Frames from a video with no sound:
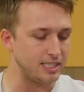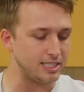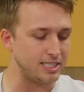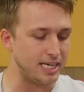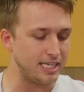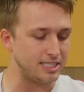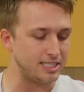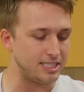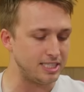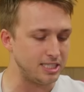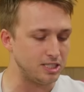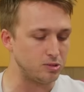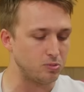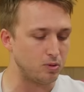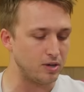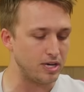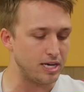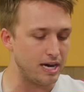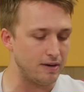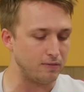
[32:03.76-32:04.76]
is that since
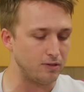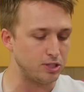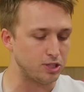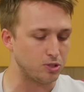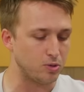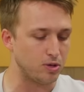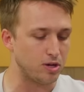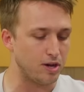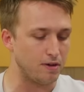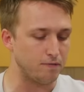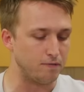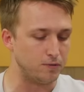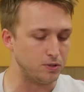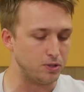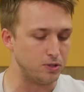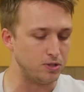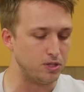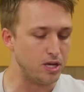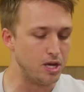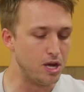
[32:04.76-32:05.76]
we're never short on
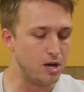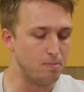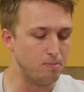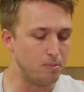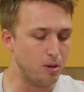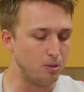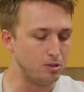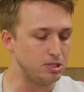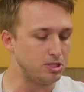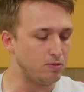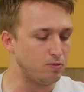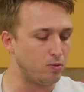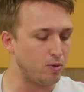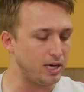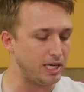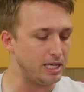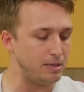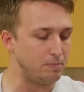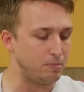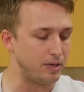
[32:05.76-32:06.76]
food, most of
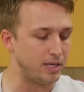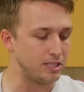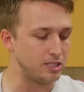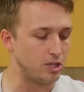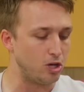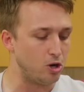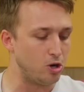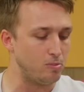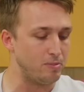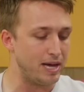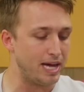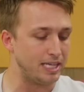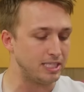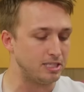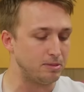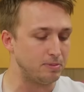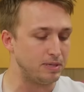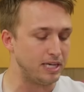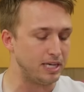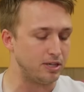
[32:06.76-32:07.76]
what he brings home ends
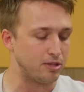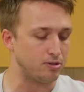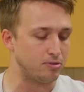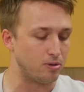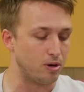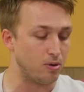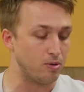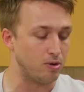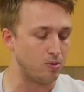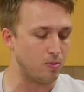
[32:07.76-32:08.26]
up getting thrown